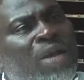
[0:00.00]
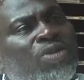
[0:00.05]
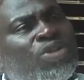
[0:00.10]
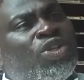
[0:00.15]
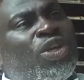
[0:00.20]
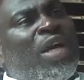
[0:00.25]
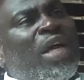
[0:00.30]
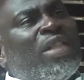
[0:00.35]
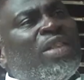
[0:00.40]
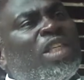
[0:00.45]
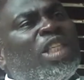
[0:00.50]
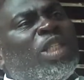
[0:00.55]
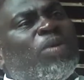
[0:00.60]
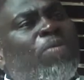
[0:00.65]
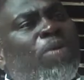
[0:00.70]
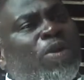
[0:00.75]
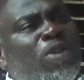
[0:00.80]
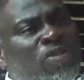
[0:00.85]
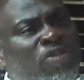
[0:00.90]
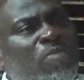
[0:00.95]
culture and the
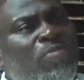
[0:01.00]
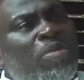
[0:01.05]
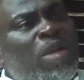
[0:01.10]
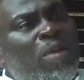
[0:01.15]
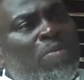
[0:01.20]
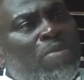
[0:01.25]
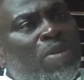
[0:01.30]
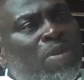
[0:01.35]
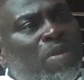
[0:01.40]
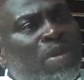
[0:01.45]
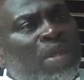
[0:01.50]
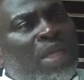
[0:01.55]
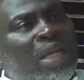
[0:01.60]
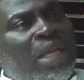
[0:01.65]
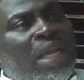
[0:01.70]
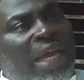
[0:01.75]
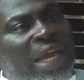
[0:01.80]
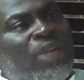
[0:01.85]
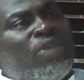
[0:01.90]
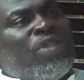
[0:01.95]
spirit of a people
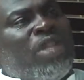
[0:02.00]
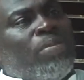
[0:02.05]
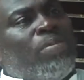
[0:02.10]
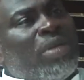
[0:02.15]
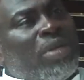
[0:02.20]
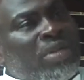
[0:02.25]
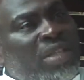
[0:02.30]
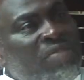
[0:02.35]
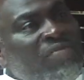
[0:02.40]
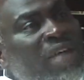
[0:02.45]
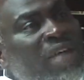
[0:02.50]
into the built